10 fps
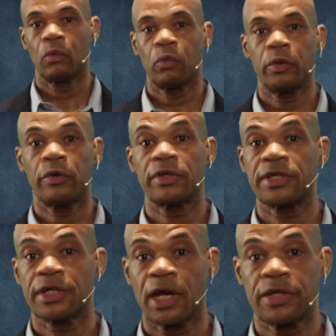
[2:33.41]
We will
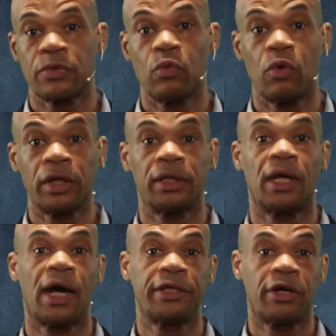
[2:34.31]
discuss what
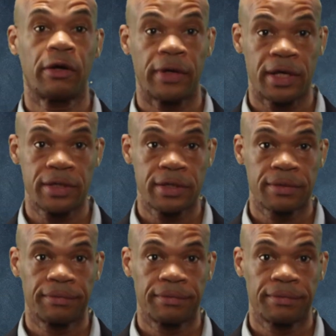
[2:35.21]
ITAR is,